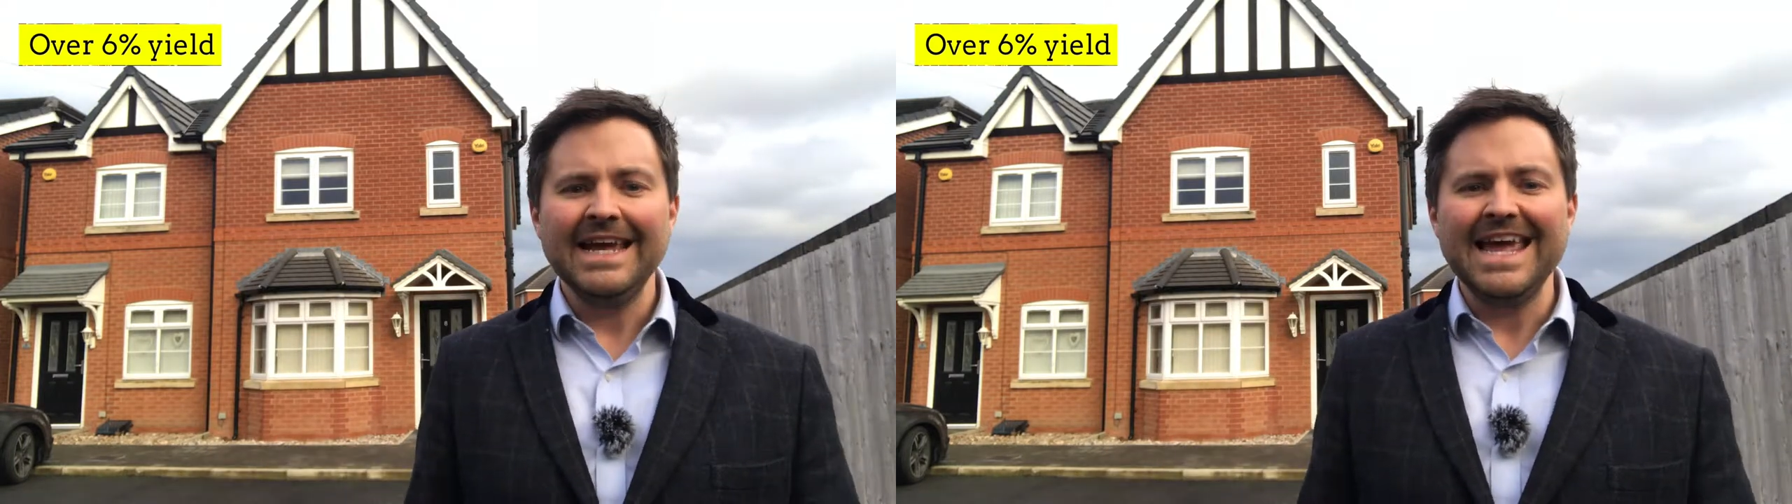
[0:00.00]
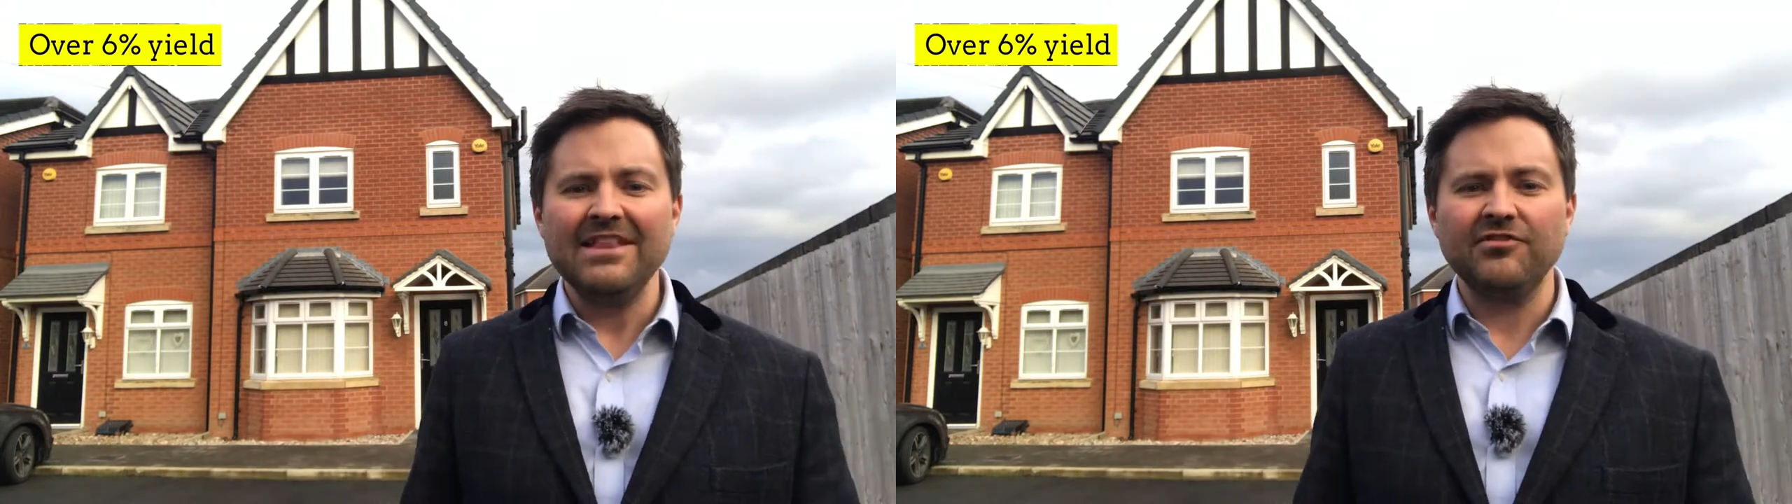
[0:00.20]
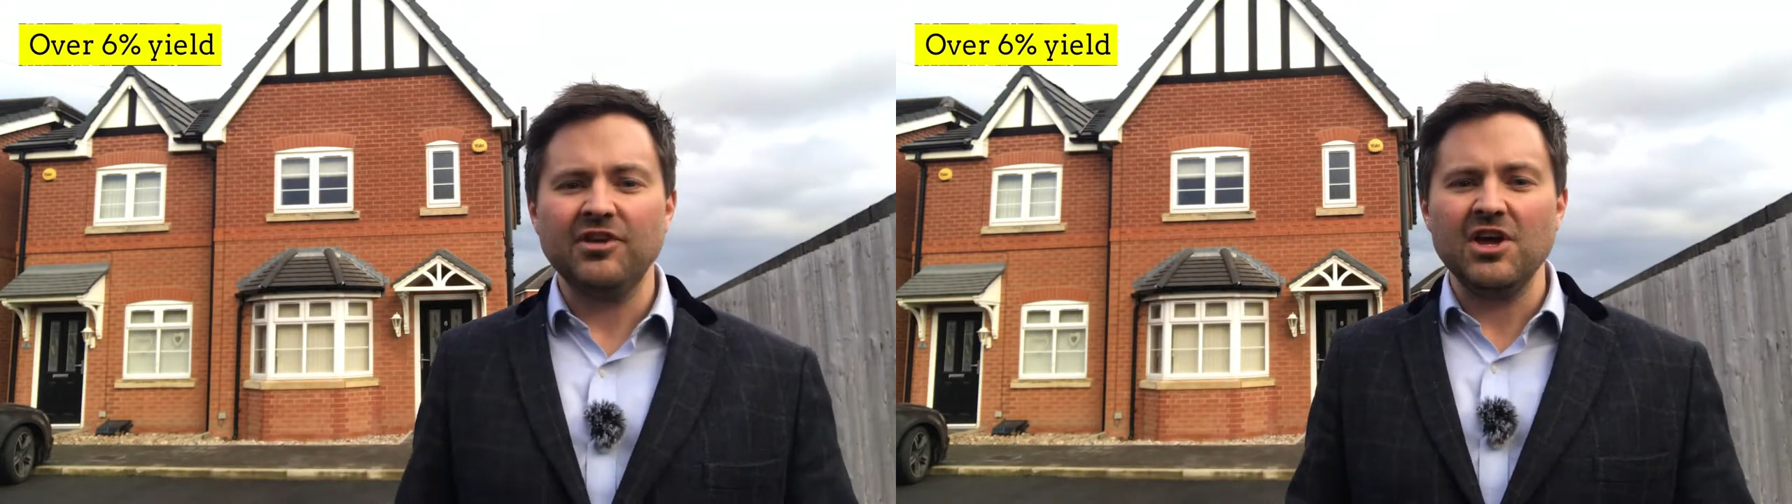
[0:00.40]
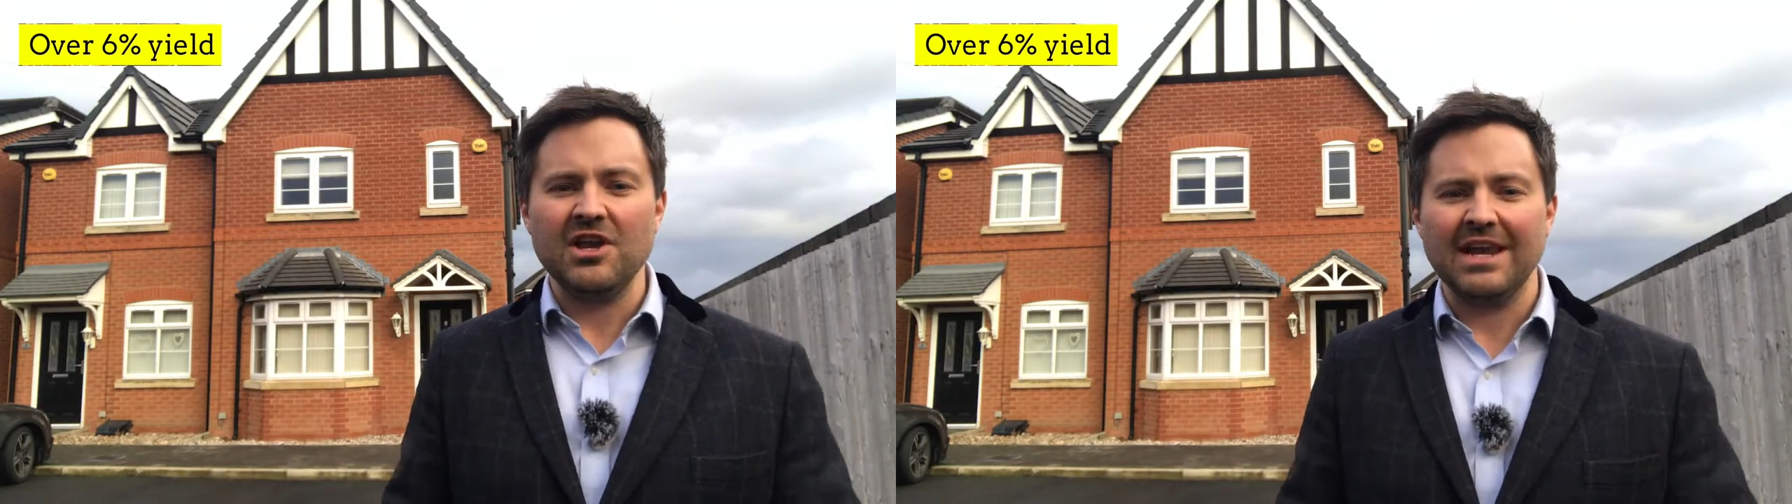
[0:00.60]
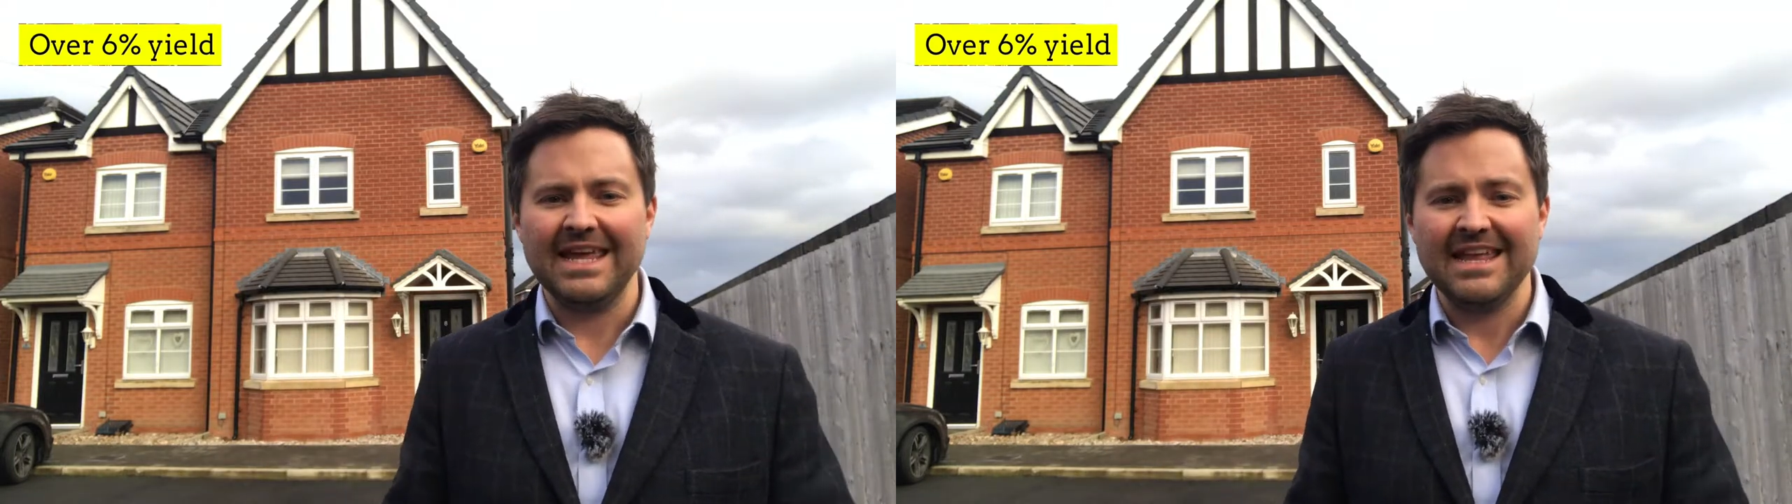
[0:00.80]

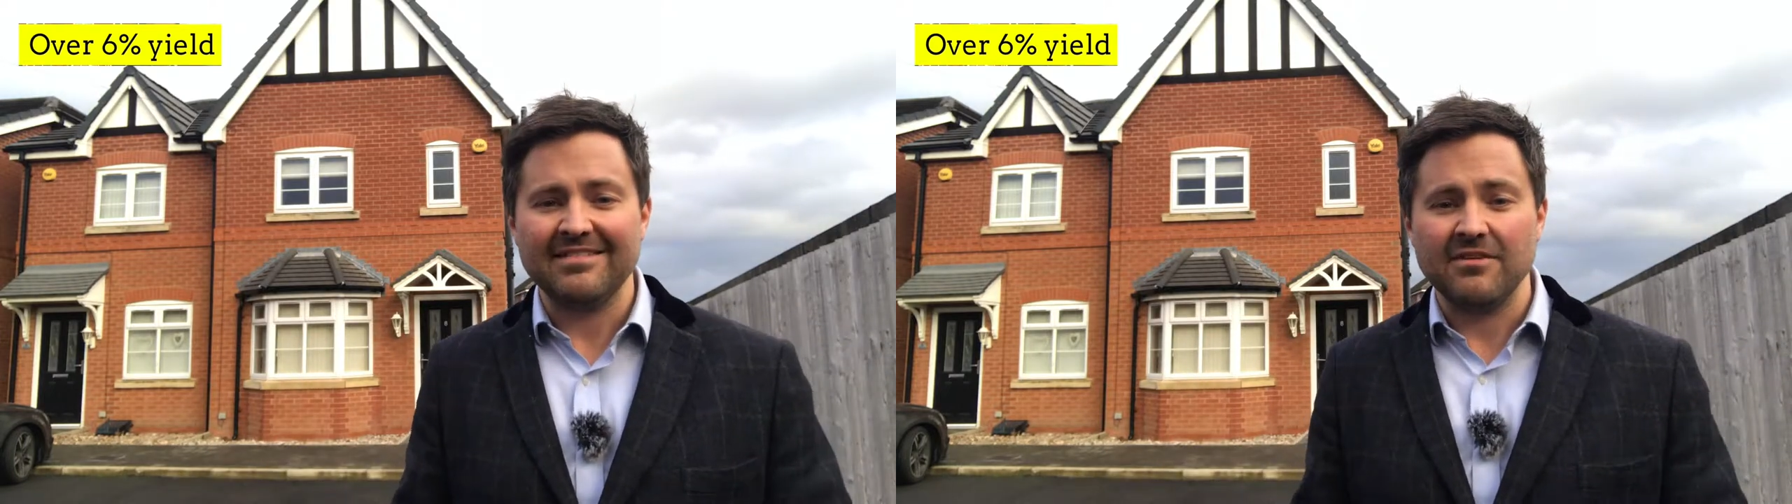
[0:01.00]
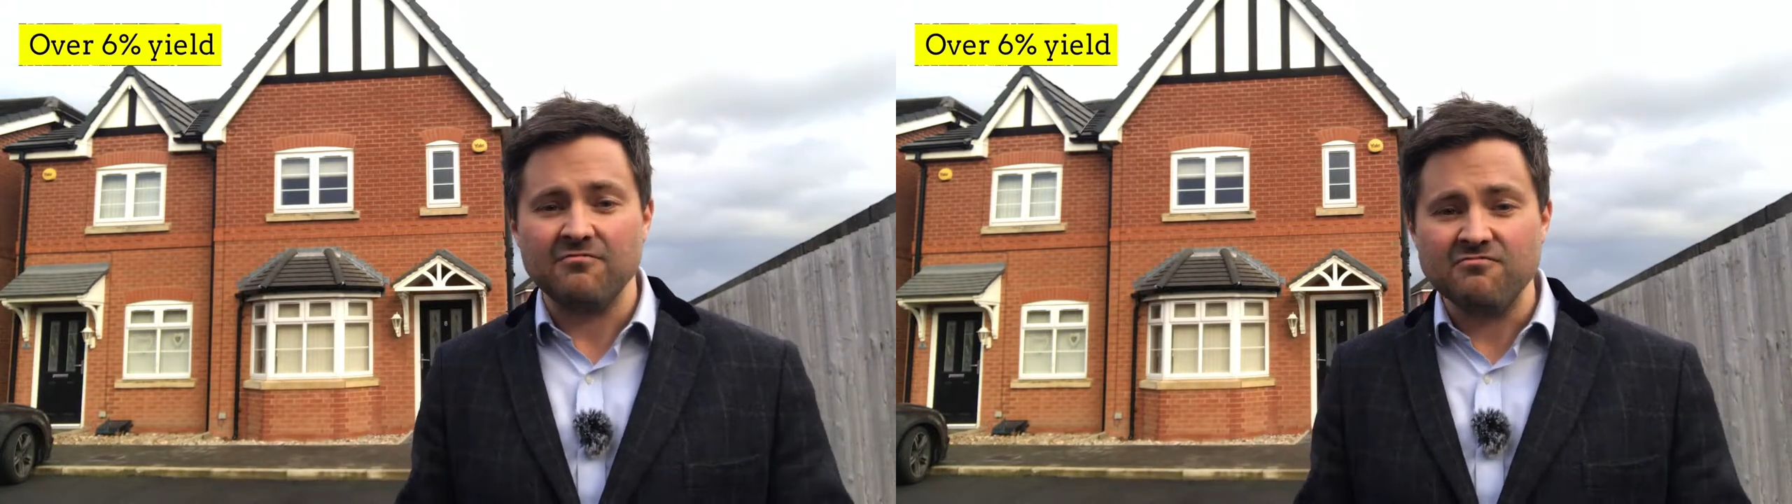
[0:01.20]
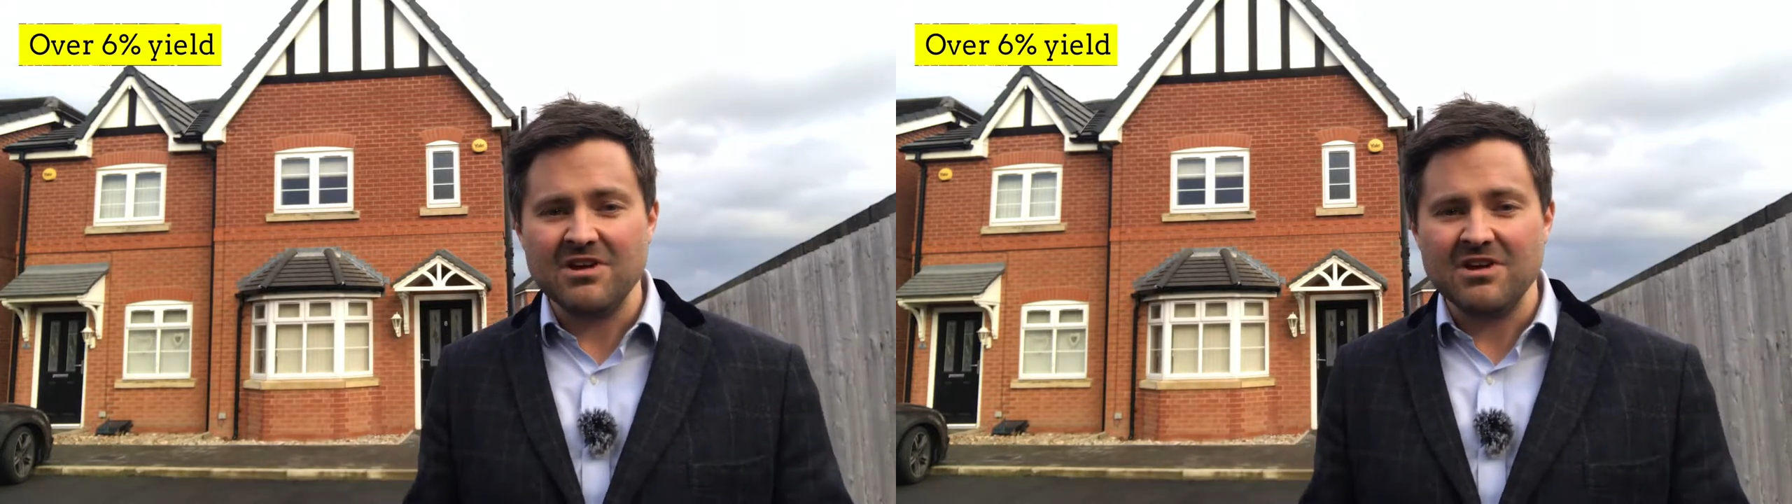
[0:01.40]
Internally, it's in